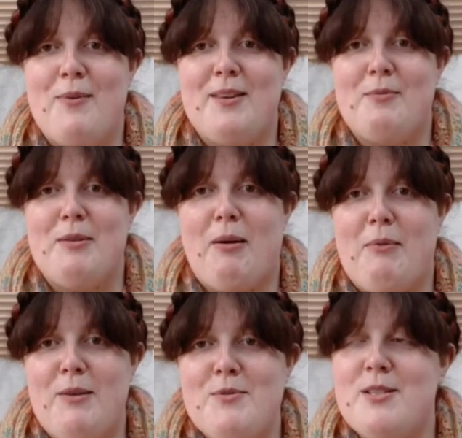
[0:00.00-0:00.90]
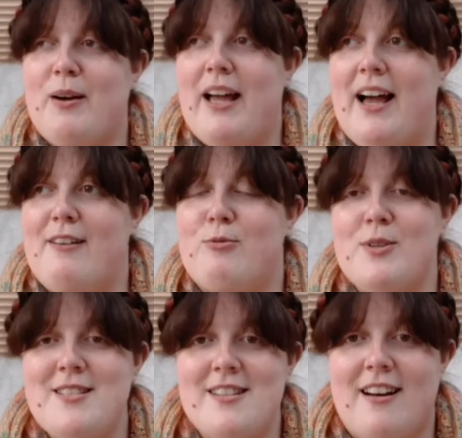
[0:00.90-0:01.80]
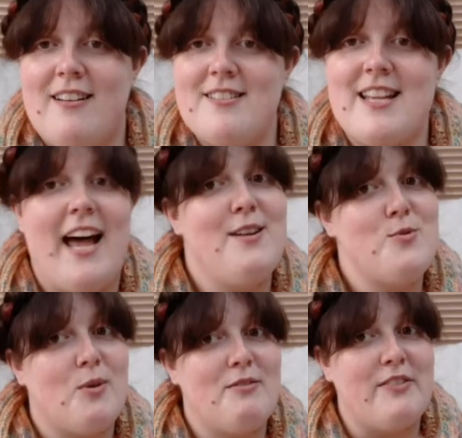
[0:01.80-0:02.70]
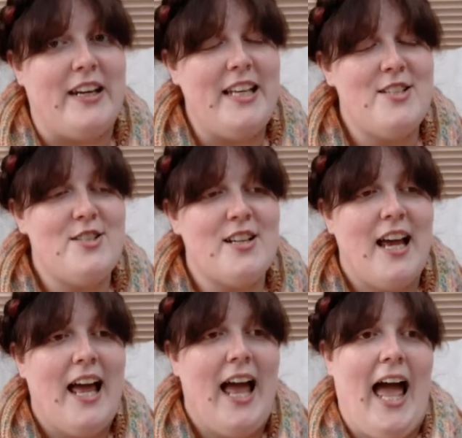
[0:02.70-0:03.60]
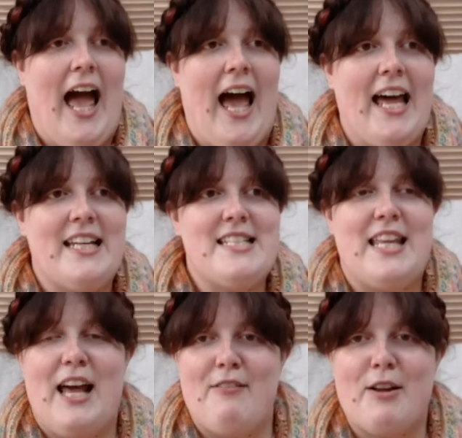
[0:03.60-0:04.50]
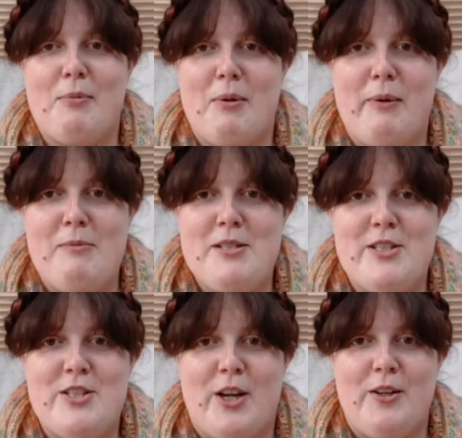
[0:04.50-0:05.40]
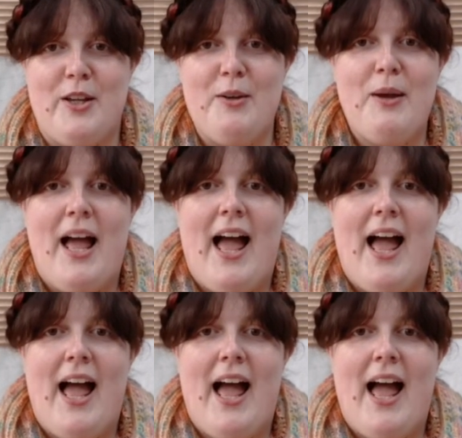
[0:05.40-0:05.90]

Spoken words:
with my whips. So I have one start and one finish, and then I have a couple of whips to show you.